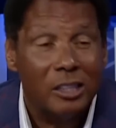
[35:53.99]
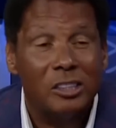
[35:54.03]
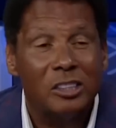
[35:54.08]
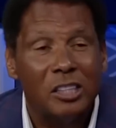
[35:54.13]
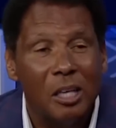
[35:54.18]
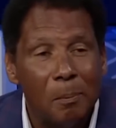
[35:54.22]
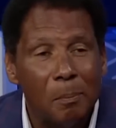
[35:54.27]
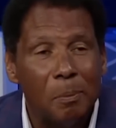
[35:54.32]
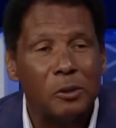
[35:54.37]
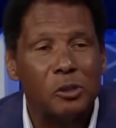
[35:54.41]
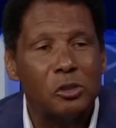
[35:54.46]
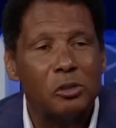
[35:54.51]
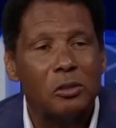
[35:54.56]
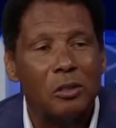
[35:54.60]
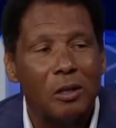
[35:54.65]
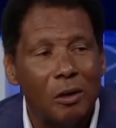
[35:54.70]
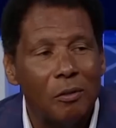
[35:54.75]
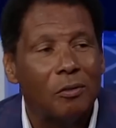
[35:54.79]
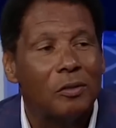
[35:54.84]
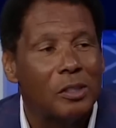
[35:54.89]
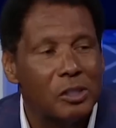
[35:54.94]
Temperature
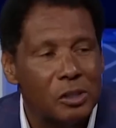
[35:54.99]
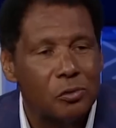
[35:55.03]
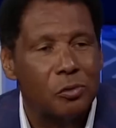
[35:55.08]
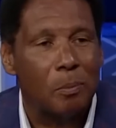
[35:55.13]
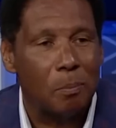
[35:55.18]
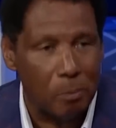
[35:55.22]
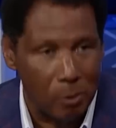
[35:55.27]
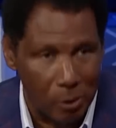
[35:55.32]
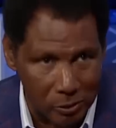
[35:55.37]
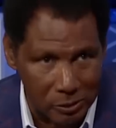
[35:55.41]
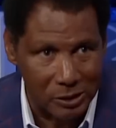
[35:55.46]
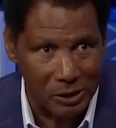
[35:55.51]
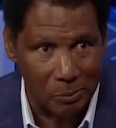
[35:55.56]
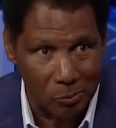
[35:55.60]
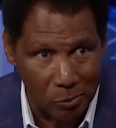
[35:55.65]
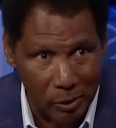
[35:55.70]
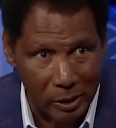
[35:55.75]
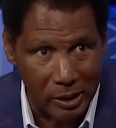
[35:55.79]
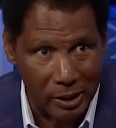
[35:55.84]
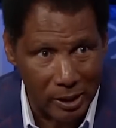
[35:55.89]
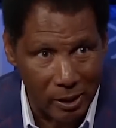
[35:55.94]
of this football team
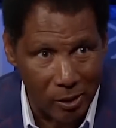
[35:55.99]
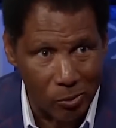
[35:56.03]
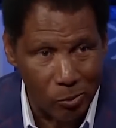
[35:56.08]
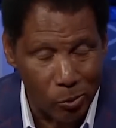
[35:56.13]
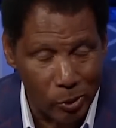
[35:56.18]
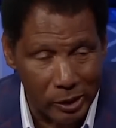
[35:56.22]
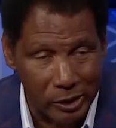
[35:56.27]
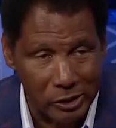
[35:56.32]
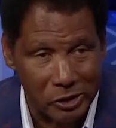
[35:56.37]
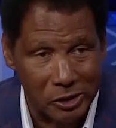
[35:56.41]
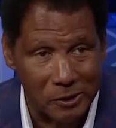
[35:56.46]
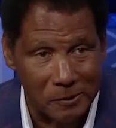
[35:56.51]
right now, what is it?